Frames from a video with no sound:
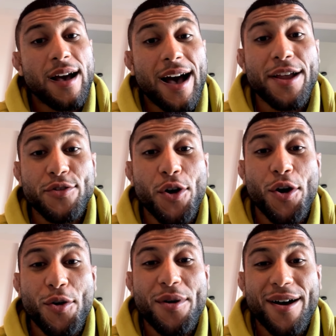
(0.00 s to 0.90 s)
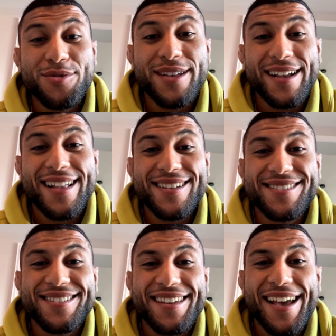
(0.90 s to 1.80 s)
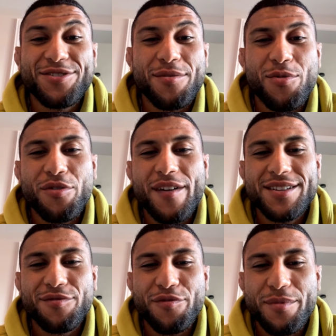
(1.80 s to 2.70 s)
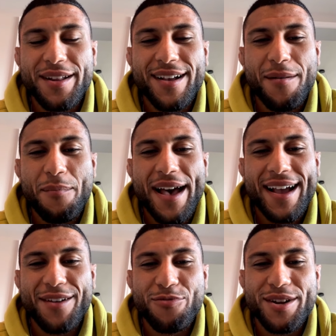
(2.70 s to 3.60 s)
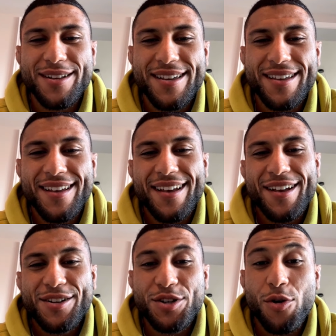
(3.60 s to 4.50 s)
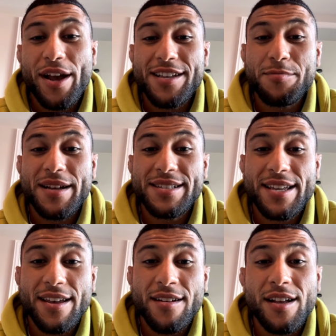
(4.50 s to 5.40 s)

I know, I was like, that's extra motivation for me to come back and really showcase my skill,